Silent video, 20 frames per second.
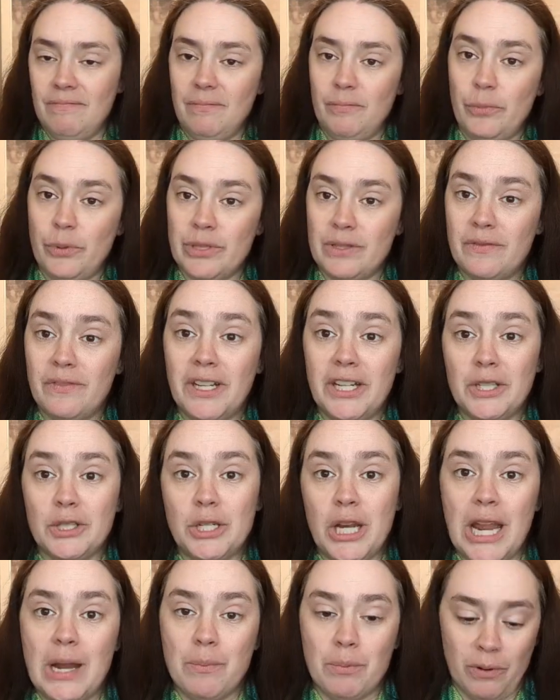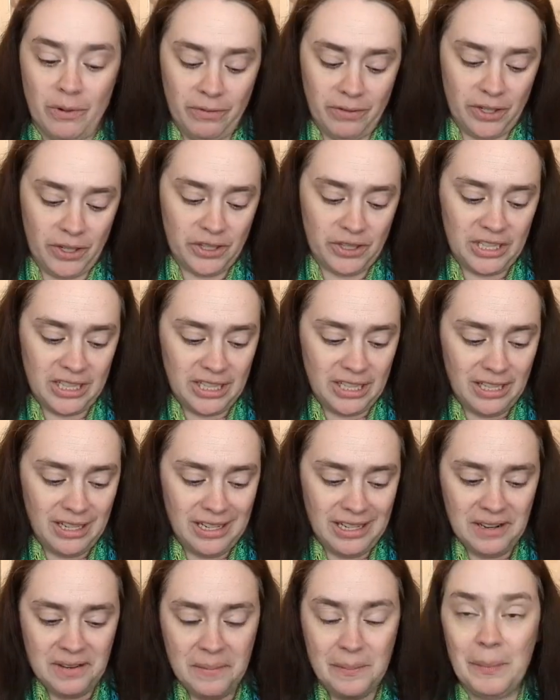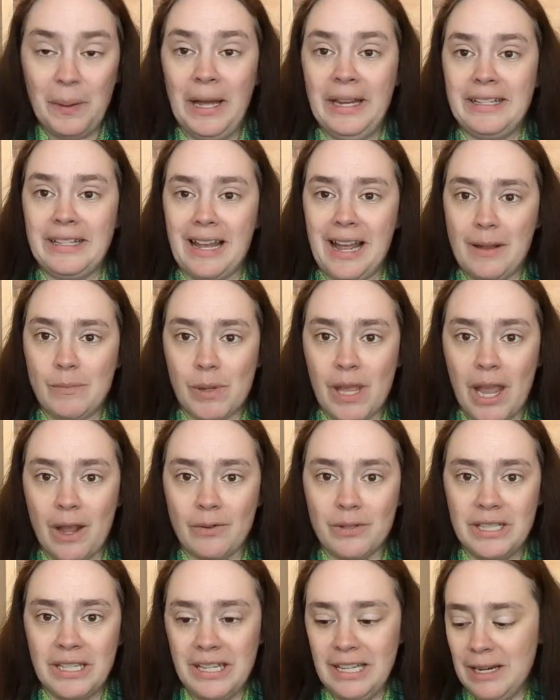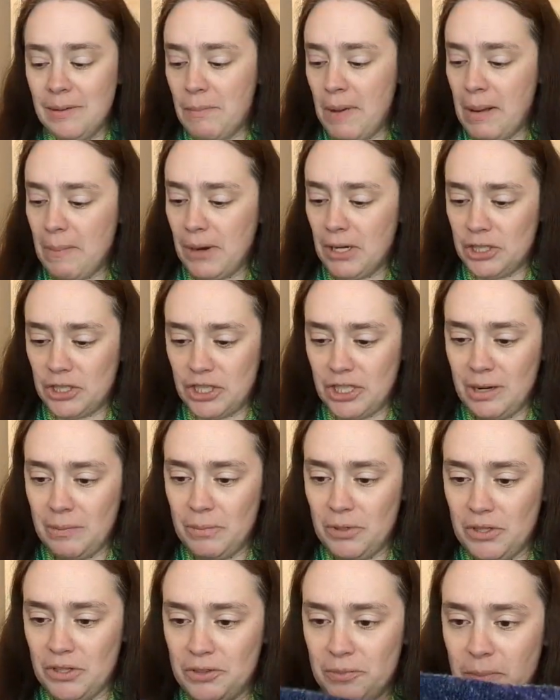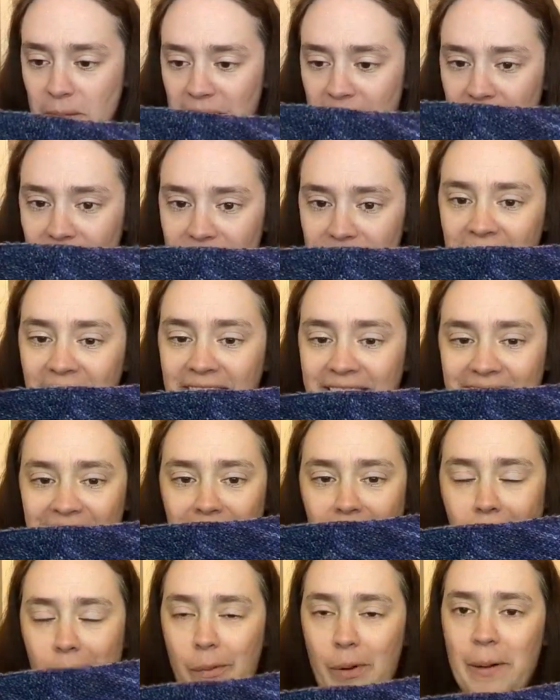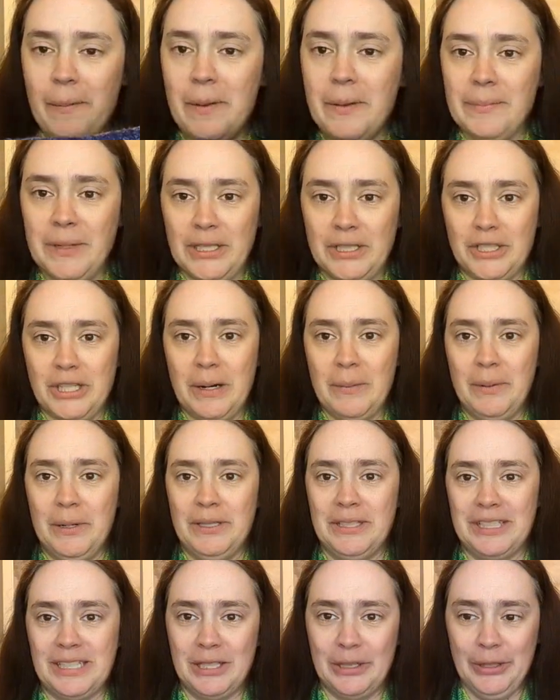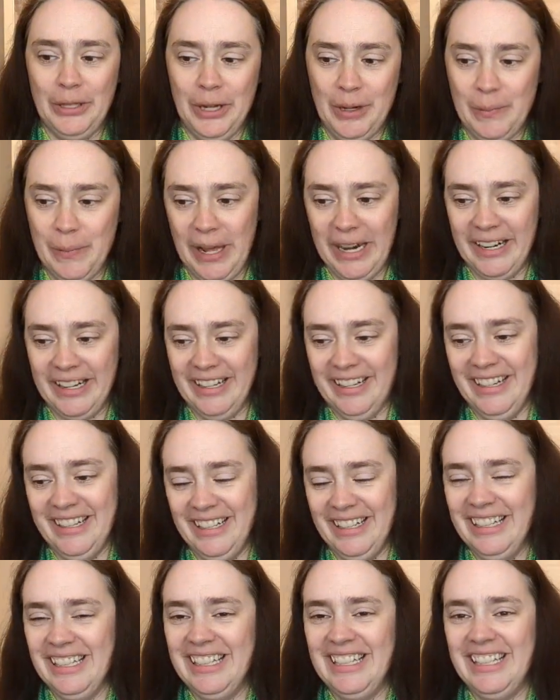was finished April 1st, but I'm counting it in my March numbers because I want my March numbers to look better.